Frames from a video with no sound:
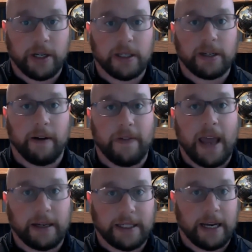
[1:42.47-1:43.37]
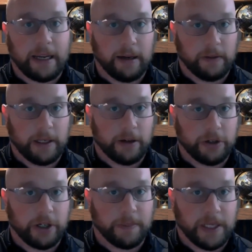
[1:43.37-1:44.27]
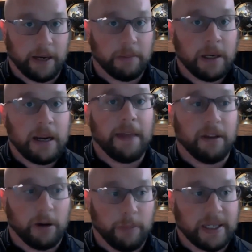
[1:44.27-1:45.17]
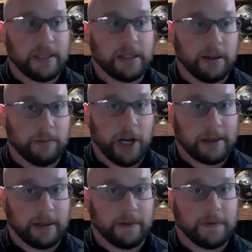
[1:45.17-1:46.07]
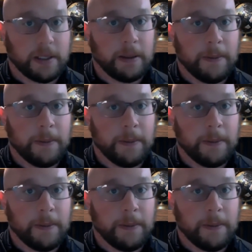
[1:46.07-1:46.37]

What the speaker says: of that executive leadership team and their business objectives?